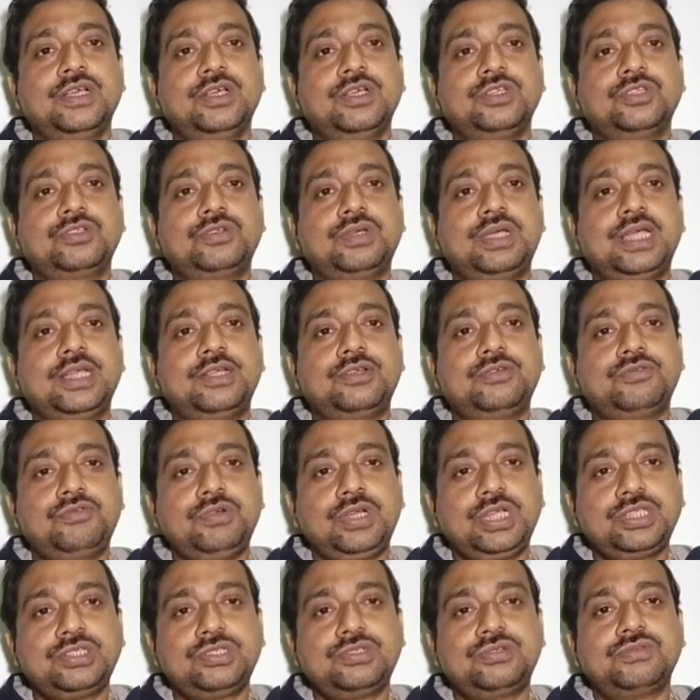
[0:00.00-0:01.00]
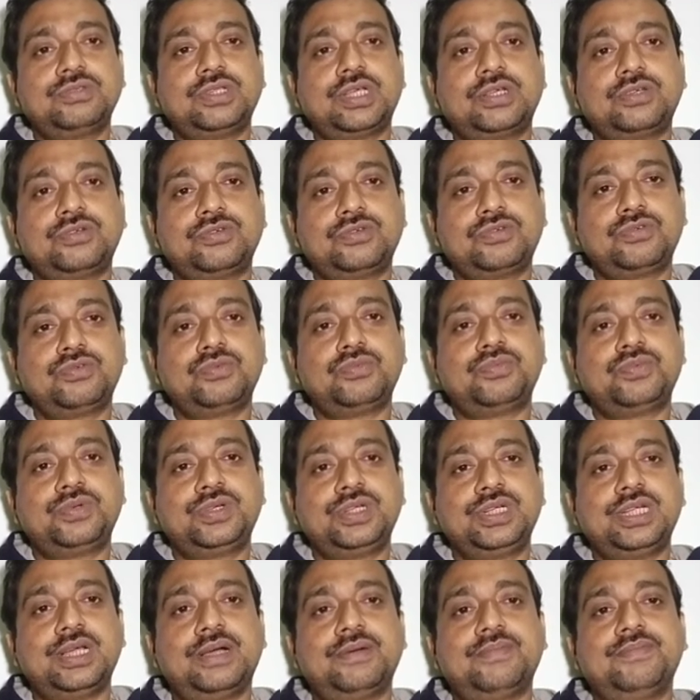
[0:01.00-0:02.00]
So it reaches to the true
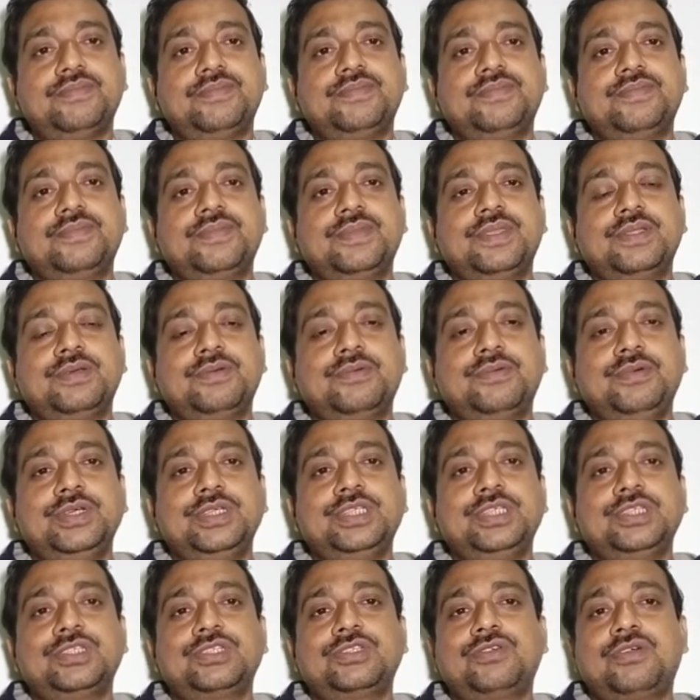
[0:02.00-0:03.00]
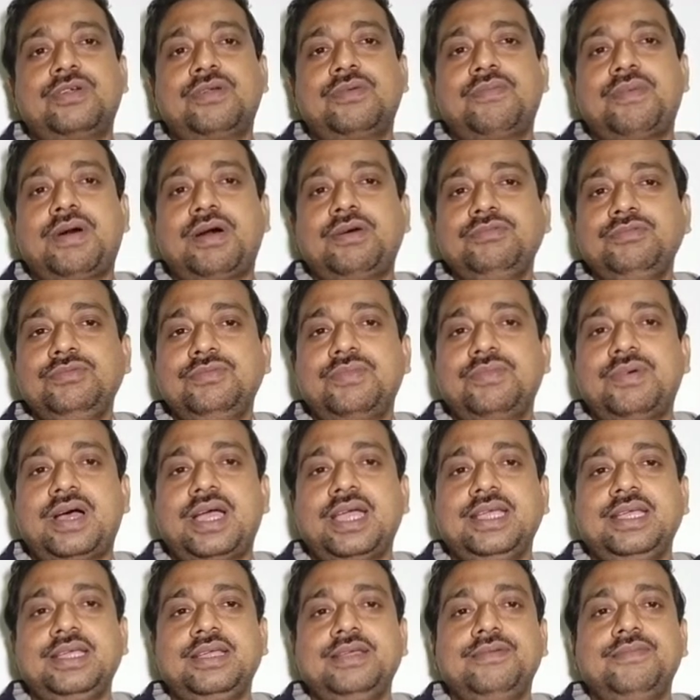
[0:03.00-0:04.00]
freedom, which is not bound
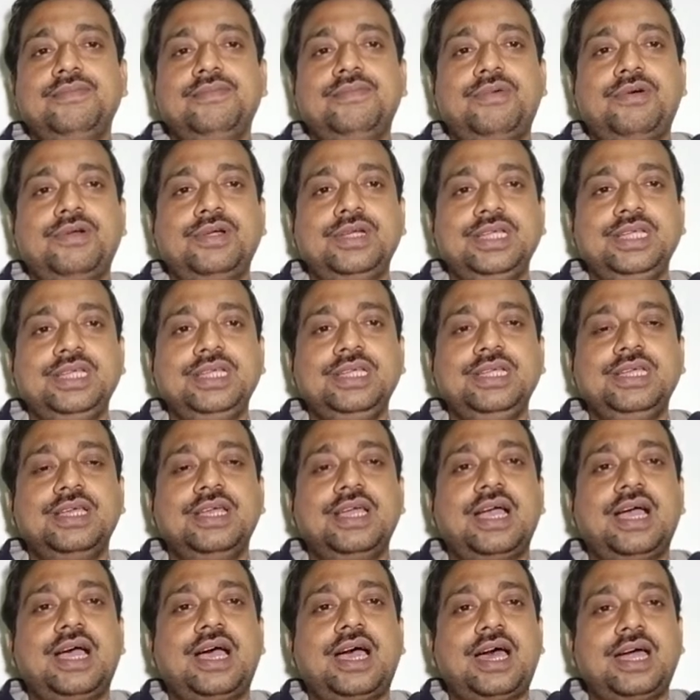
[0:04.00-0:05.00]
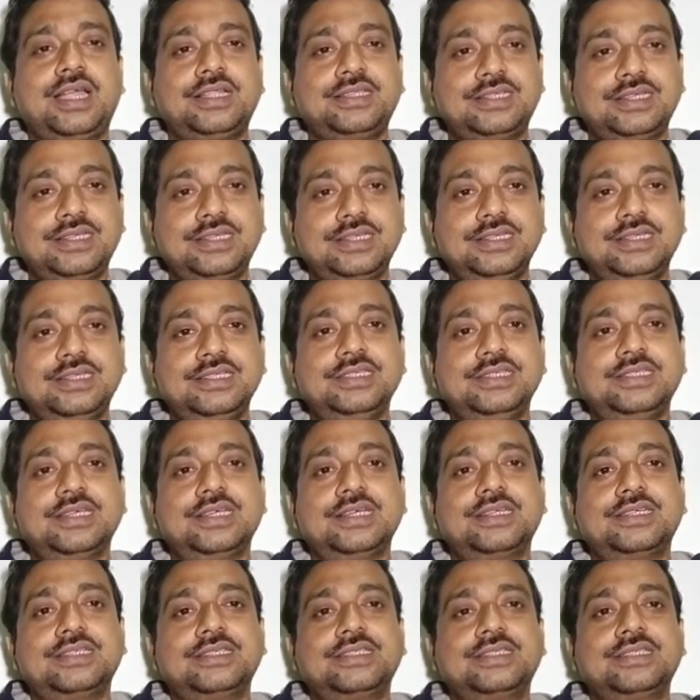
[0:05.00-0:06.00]
by body, earthly
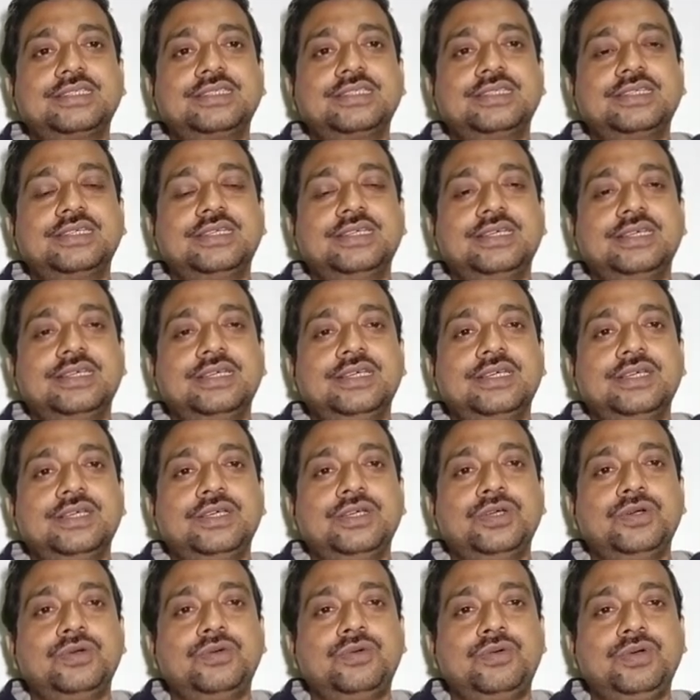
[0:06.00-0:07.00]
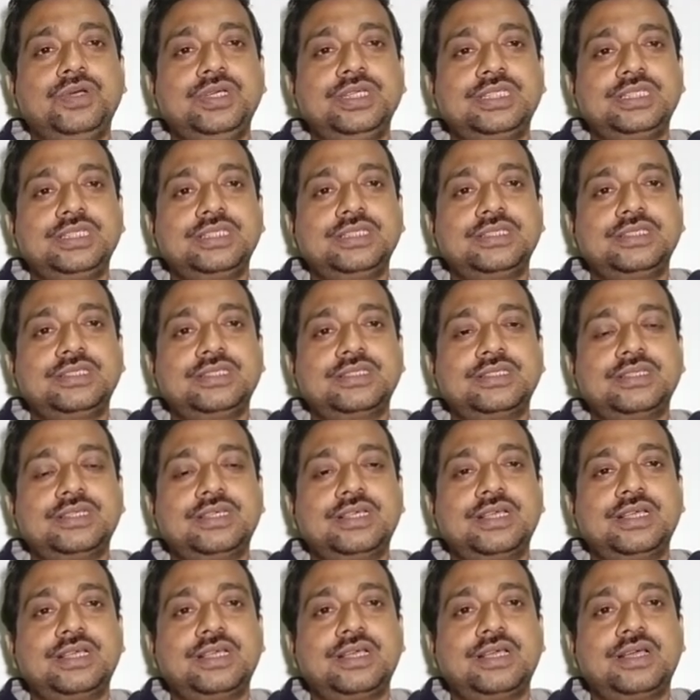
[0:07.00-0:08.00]
desires, which is
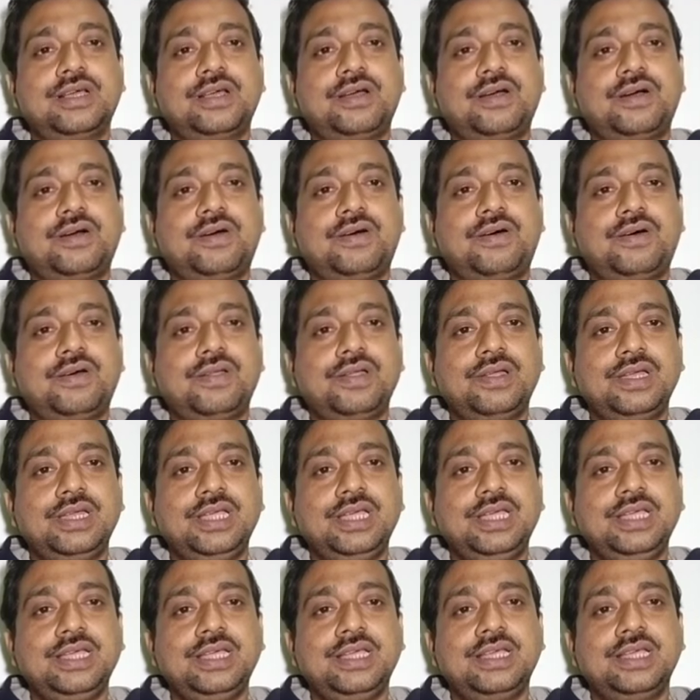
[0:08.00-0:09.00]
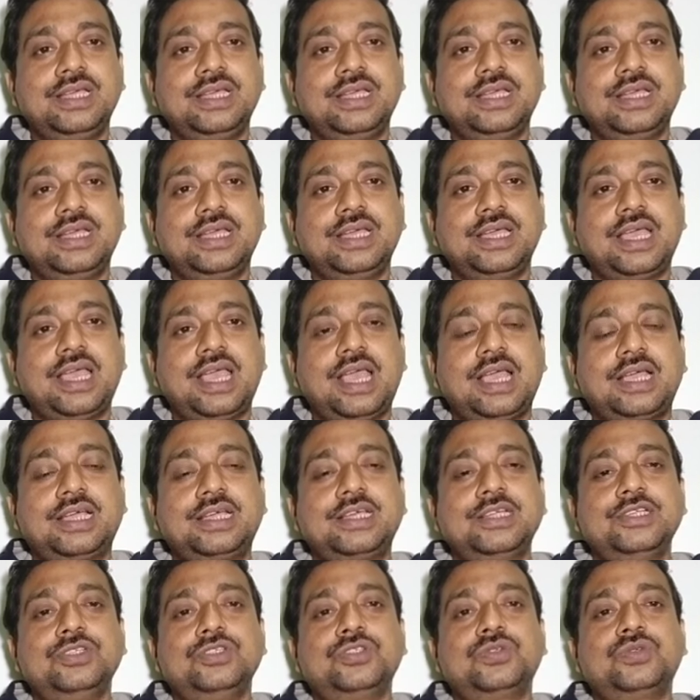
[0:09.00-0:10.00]
only
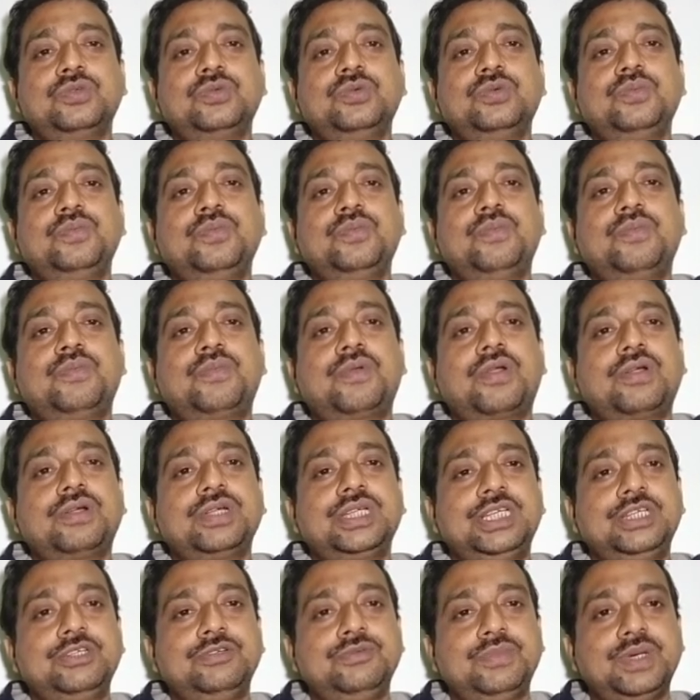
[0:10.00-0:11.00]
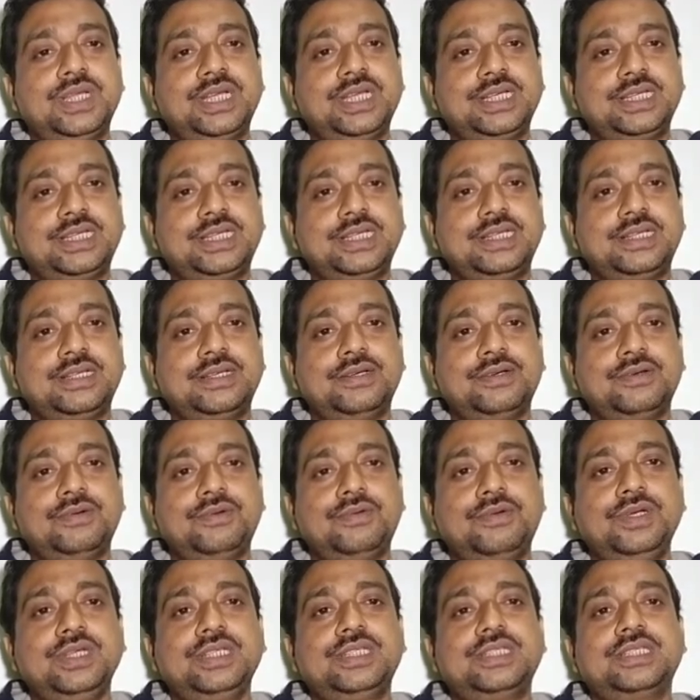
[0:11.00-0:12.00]
akin to broad humanity,
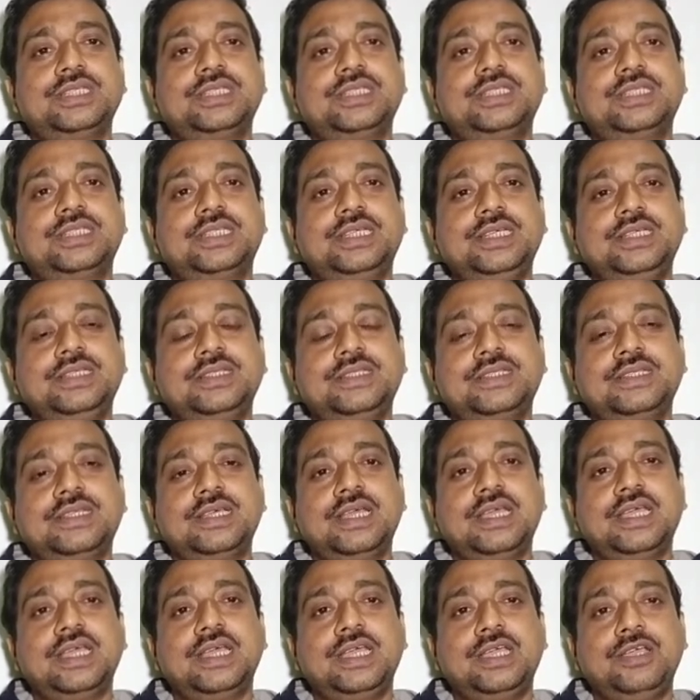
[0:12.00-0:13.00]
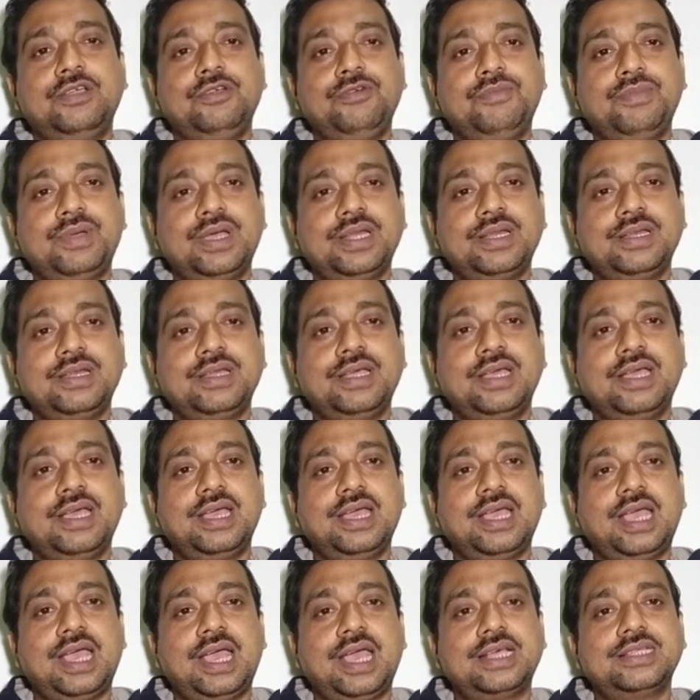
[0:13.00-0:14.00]
which sees human
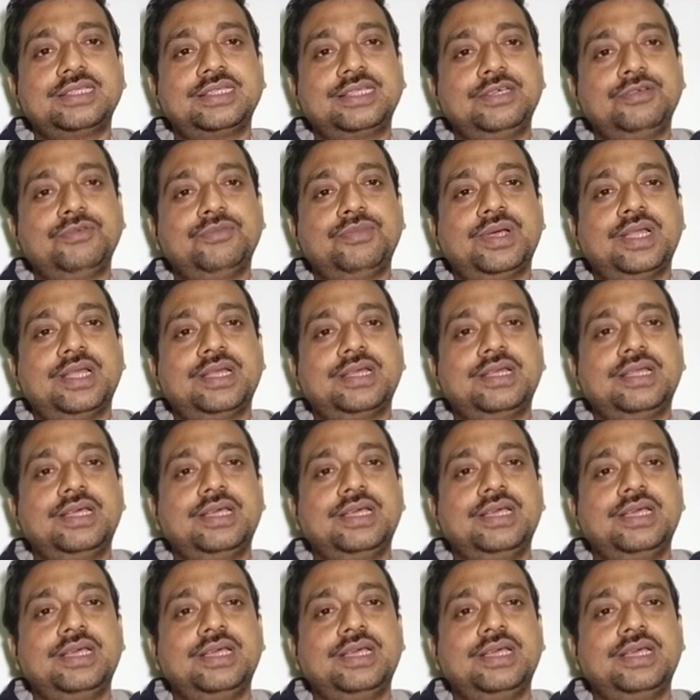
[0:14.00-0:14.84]
as human,